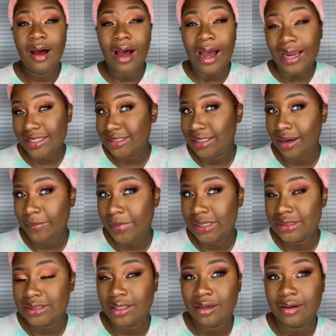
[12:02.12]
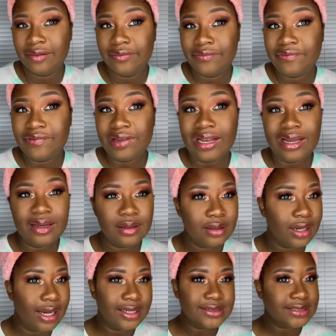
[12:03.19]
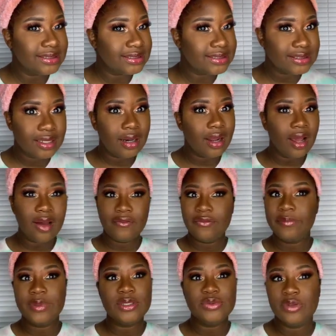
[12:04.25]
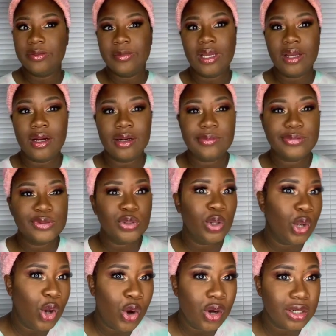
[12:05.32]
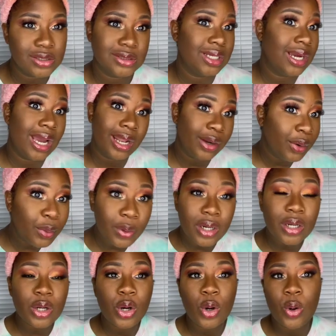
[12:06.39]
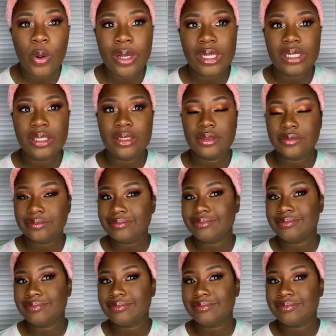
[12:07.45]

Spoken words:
I shocked myself. Like, as I said, I haven't been doing makeup so long because I got nowhere to go, and